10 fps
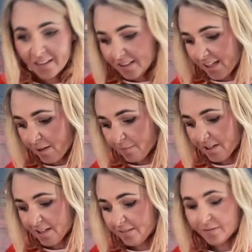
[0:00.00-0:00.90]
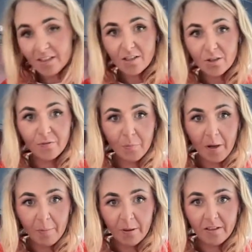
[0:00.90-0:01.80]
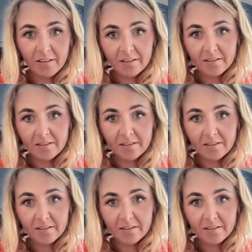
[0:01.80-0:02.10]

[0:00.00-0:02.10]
Yep, I've got a stuffed pepper.